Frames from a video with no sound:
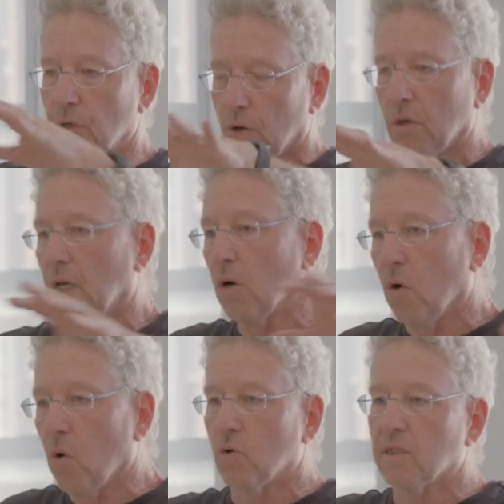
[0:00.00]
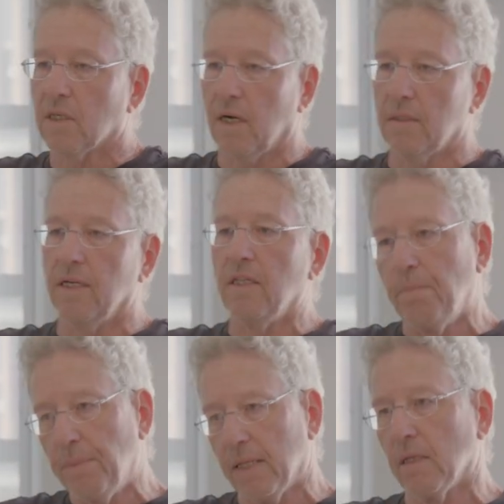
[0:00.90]
York can all start
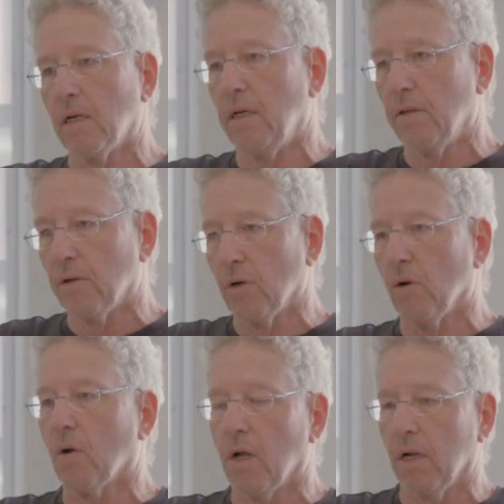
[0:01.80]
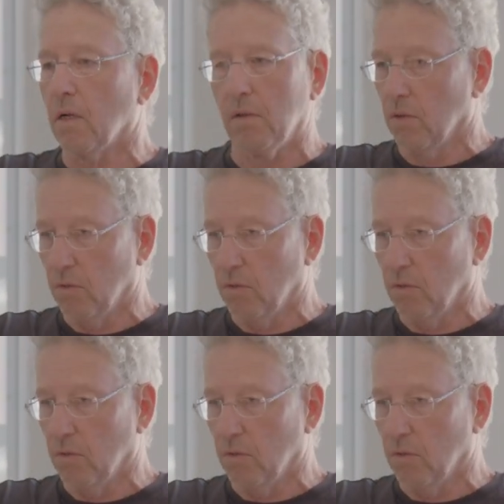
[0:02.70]
independently their local